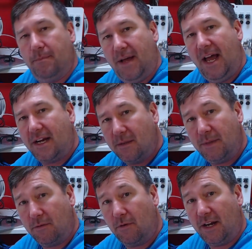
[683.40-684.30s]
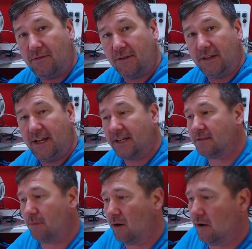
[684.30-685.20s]
back and be ready for the next
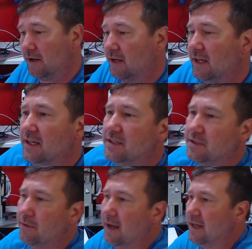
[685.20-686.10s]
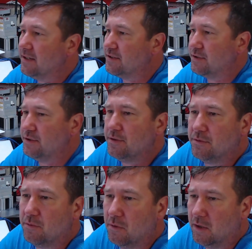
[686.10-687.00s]
part. So I do
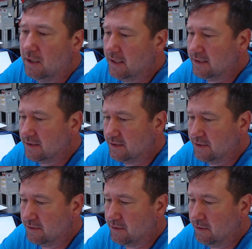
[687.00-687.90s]
want to go